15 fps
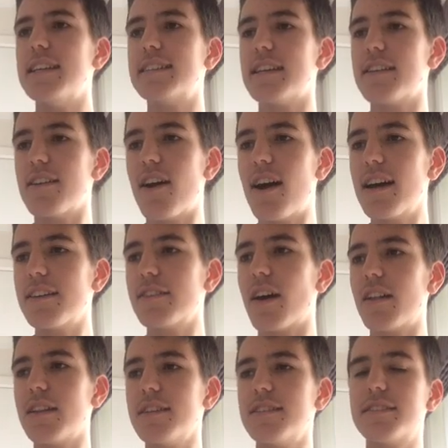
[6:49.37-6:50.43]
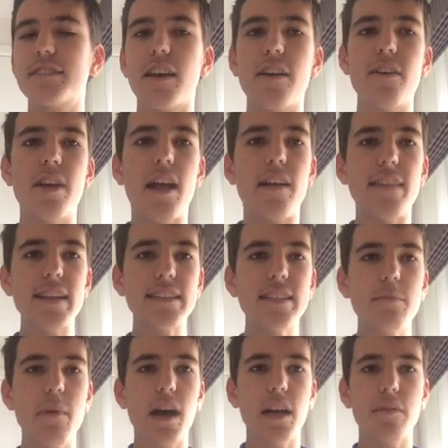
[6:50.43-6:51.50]
is at $9. So that's
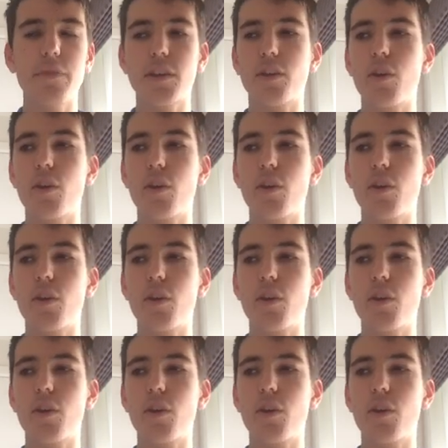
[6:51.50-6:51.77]
the market for the